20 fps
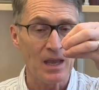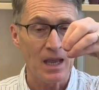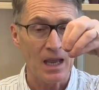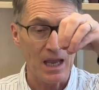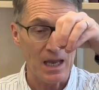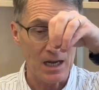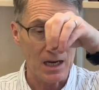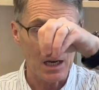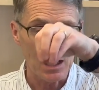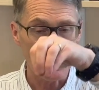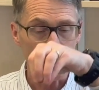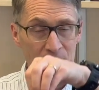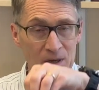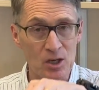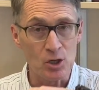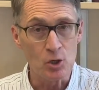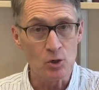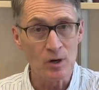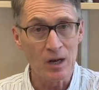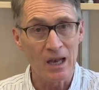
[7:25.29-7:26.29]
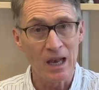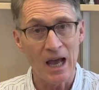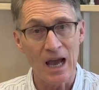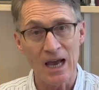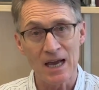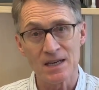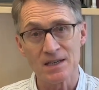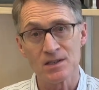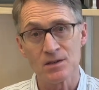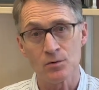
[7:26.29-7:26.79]
and it can be
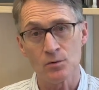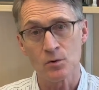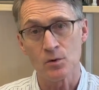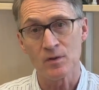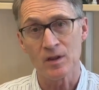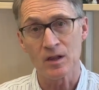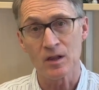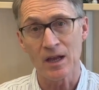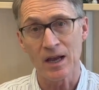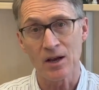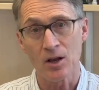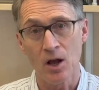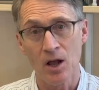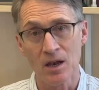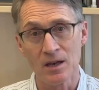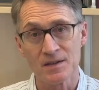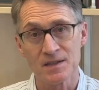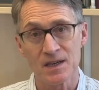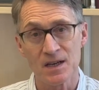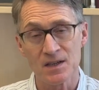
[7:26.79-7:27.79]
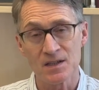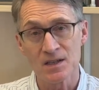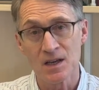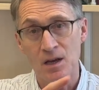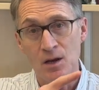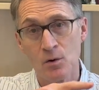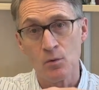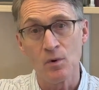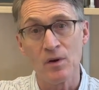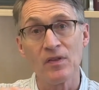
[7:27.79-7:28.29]
utilized through the glycolysis
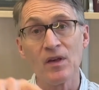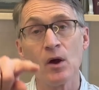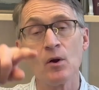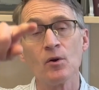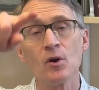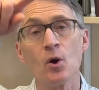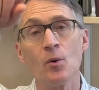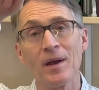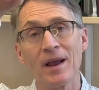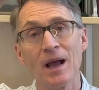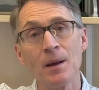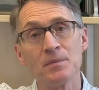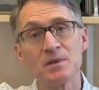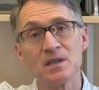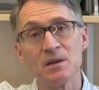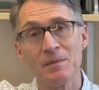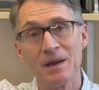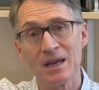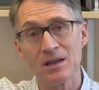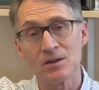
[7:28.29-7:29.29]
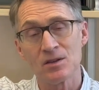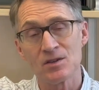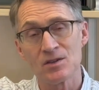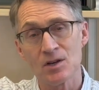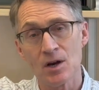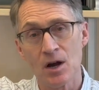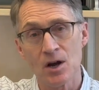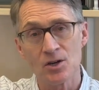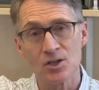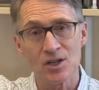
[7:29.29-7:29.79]
without going up to make the
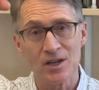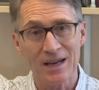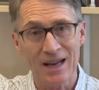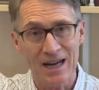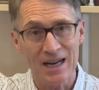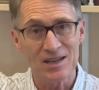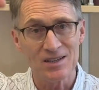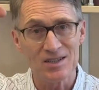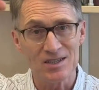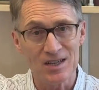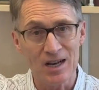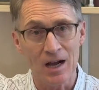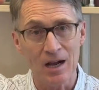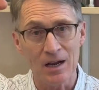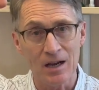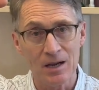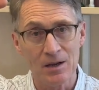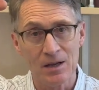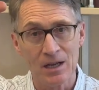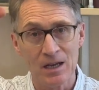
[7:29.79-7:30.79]
starch and getting stuck.